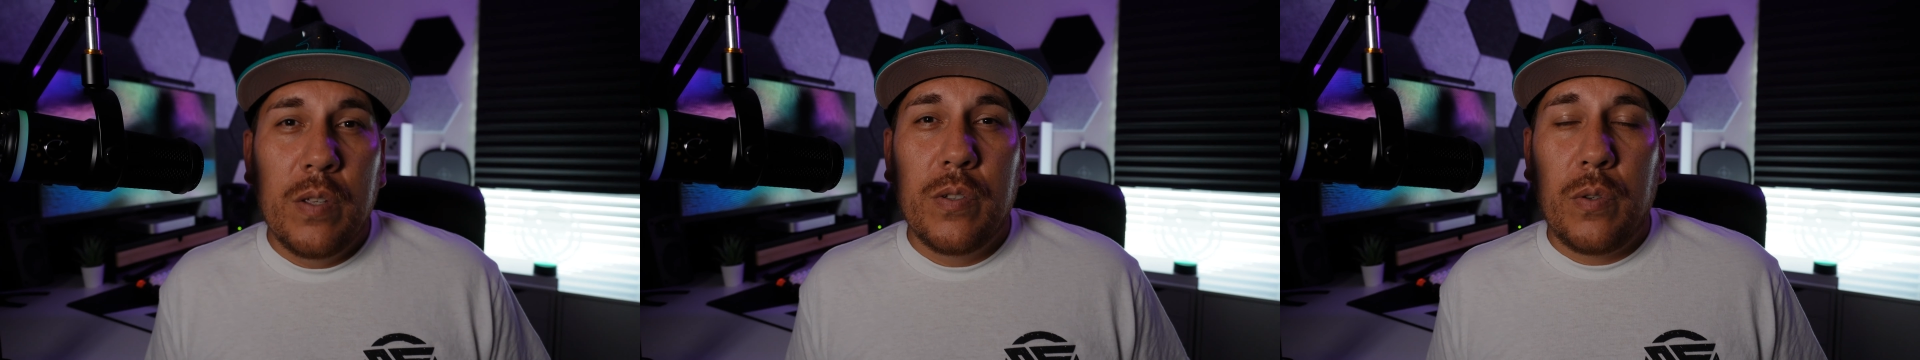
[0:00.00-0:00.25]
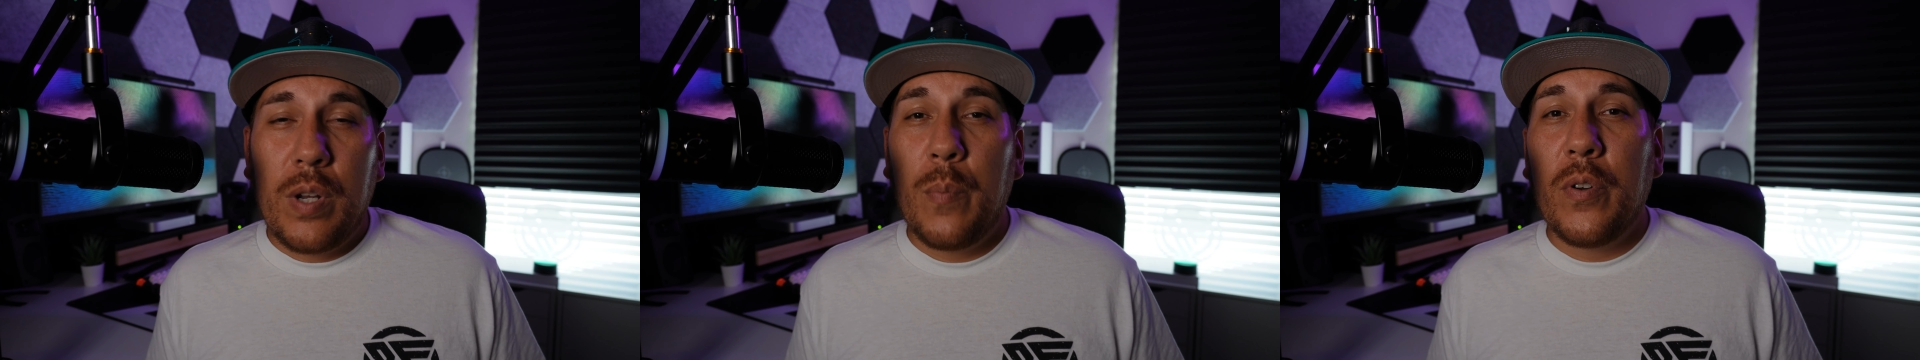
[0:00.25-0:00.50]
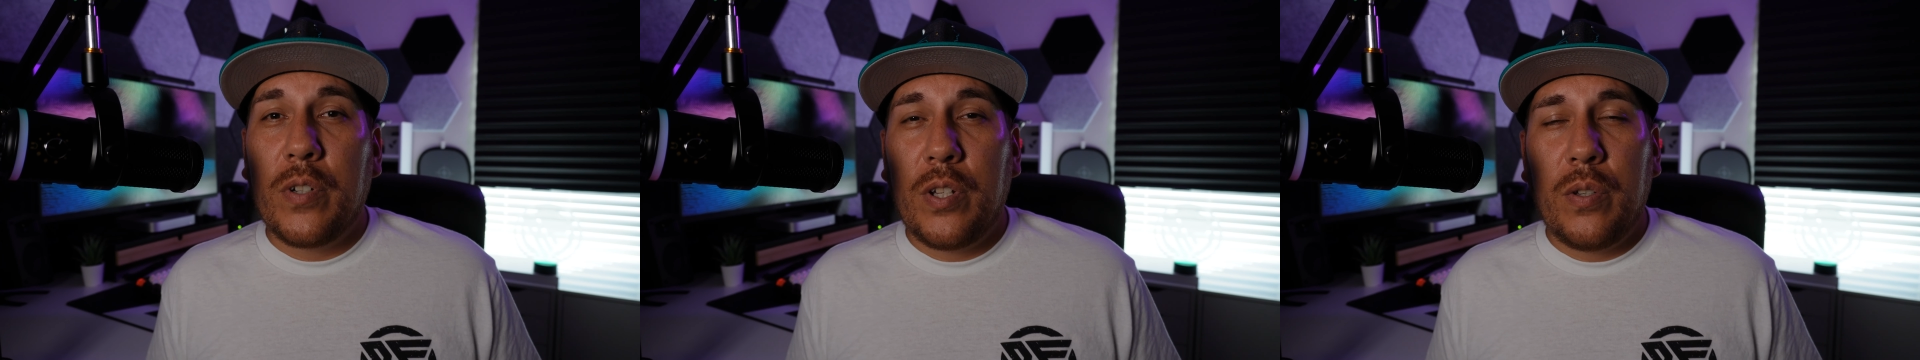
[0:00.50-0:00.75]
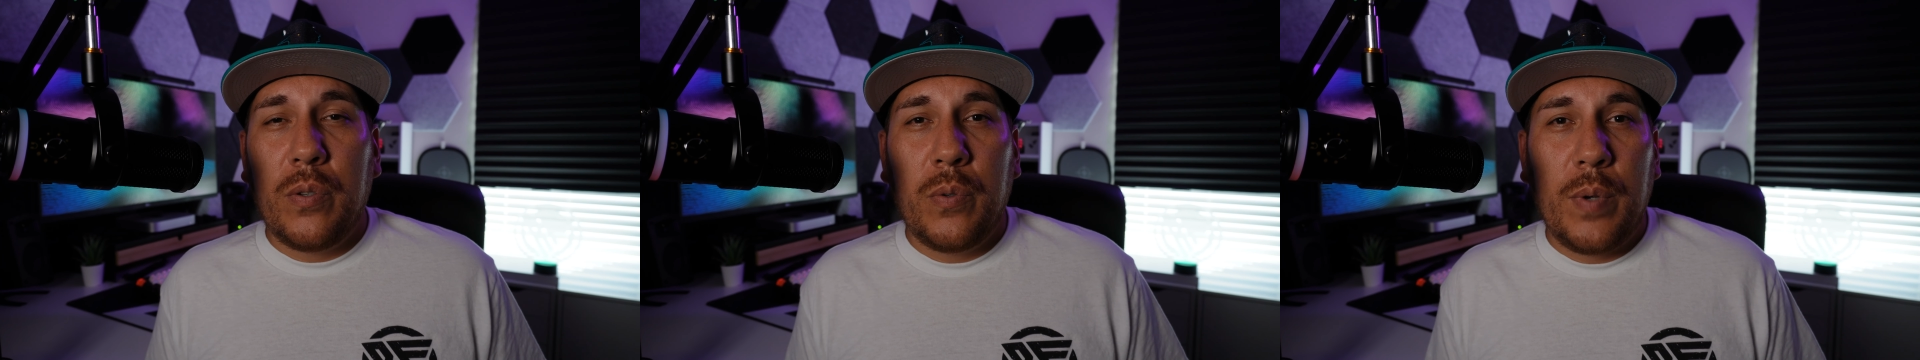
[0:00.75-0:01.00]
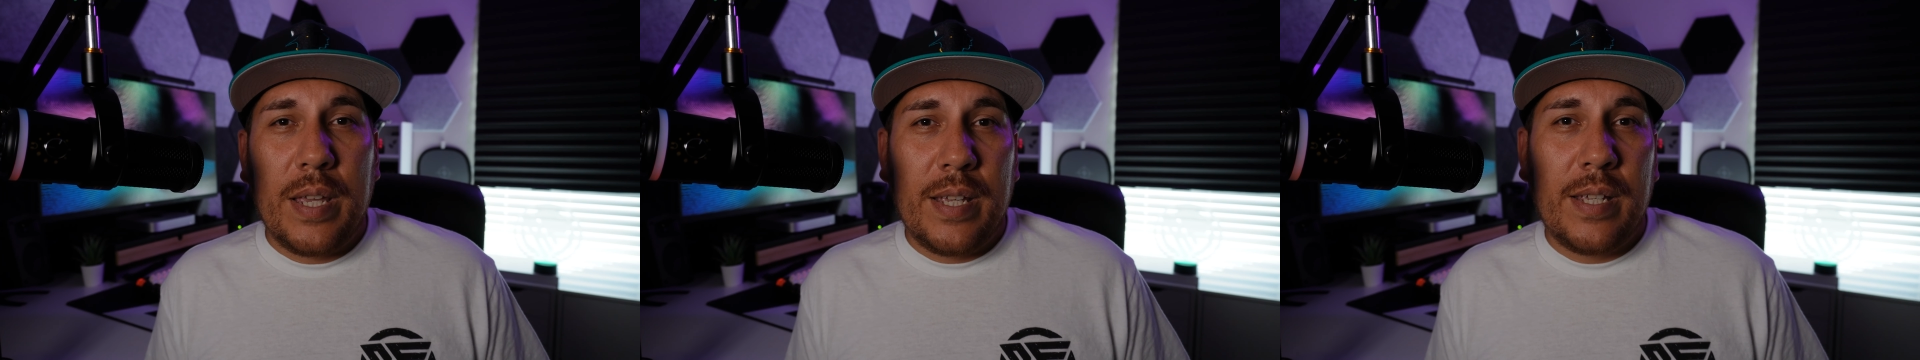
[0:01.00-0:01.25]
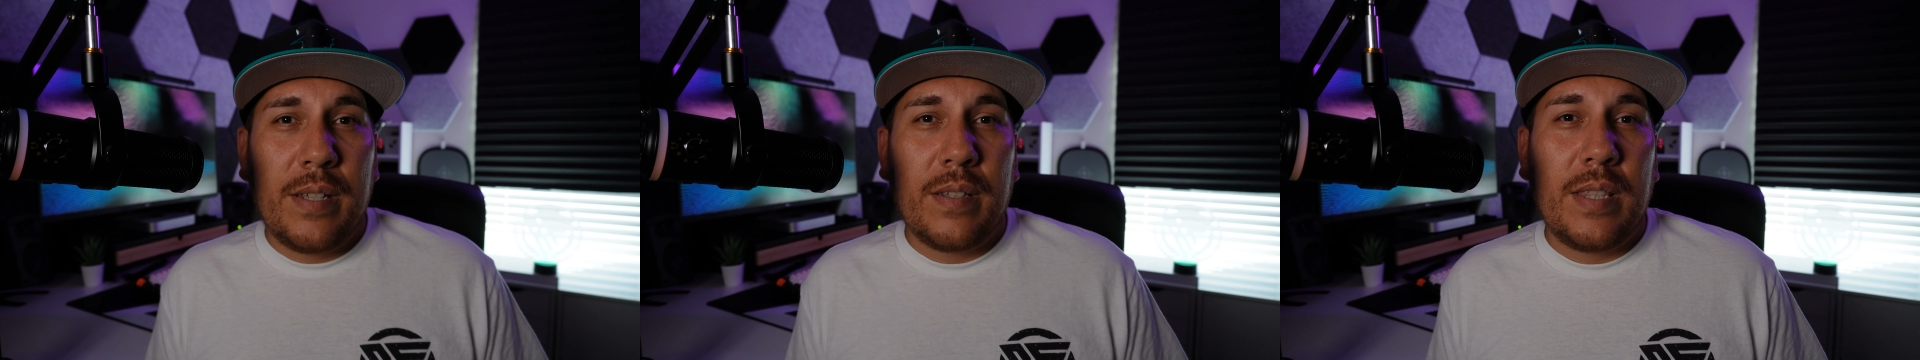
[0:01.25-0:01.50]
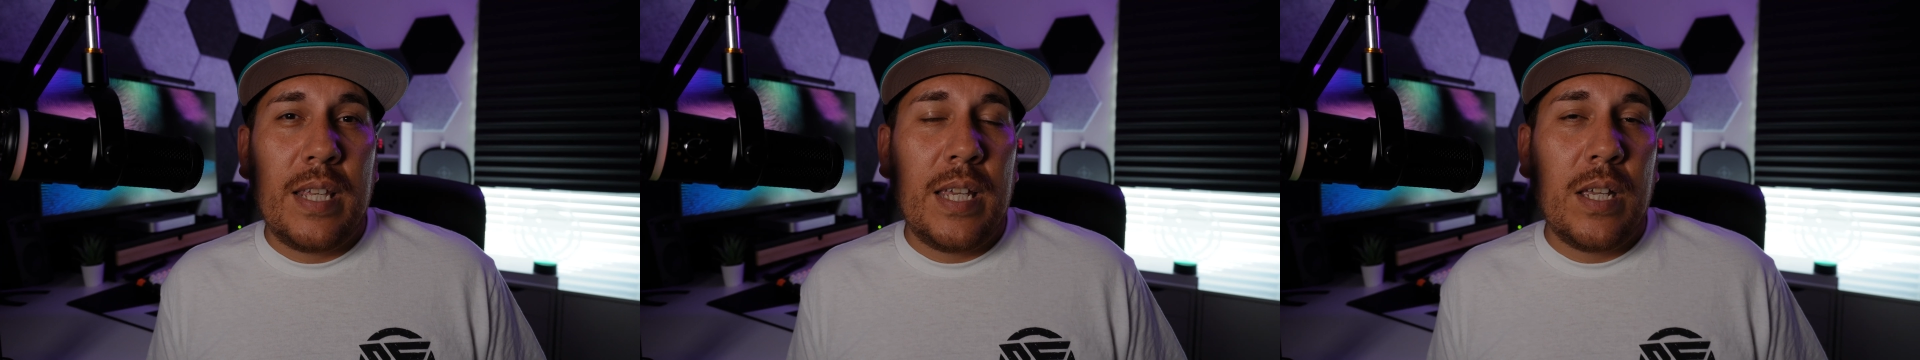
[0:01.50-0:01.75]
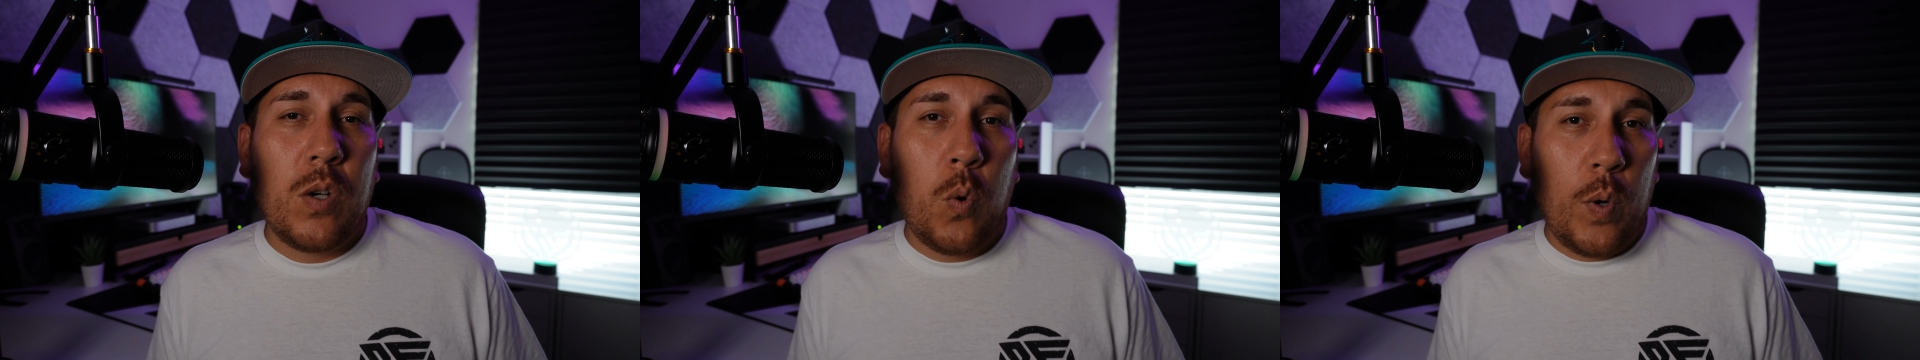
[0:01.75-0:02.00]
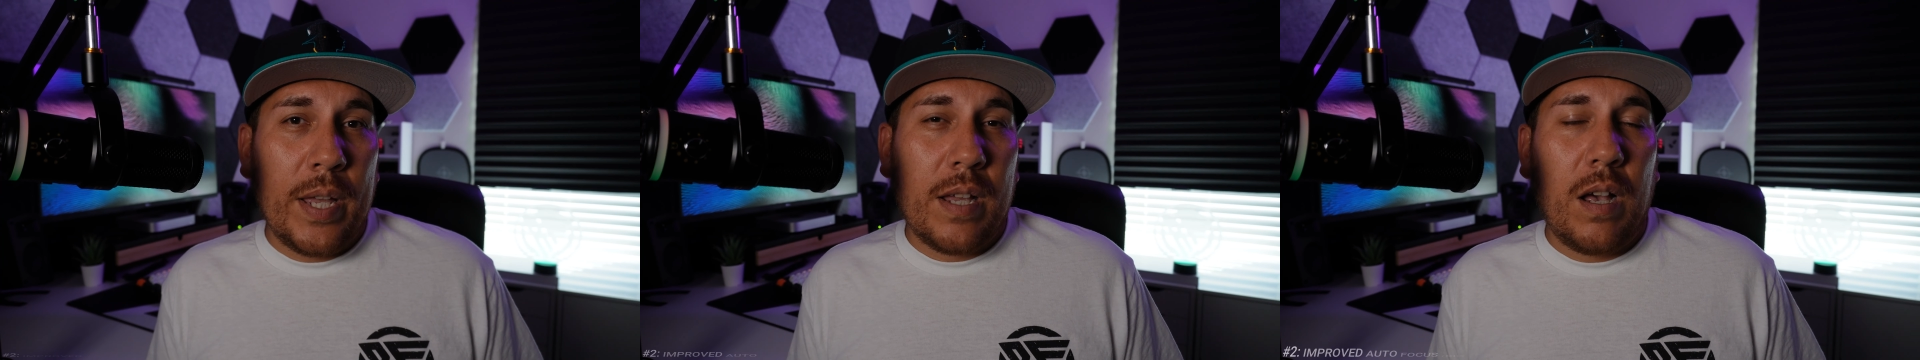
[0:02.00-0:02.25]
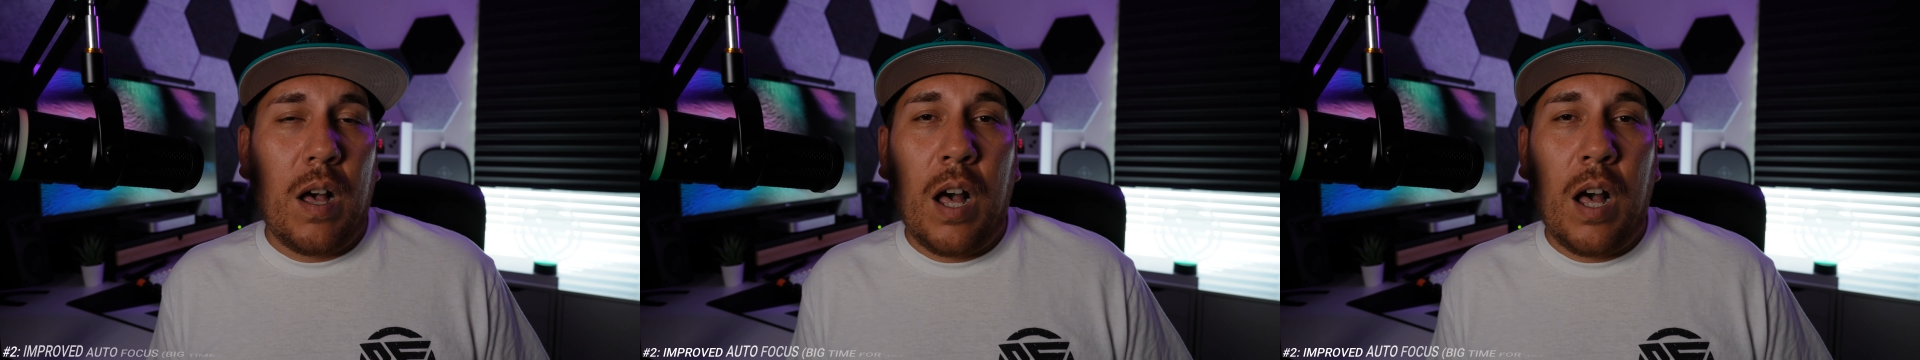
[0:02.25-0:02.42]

So number 2 is the quick